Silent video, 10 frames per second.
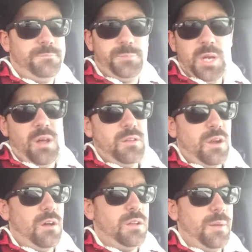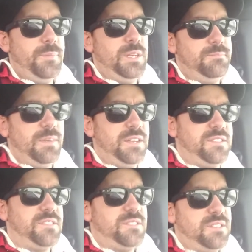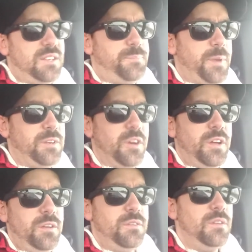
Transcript: But all in all, I mean, it's been good.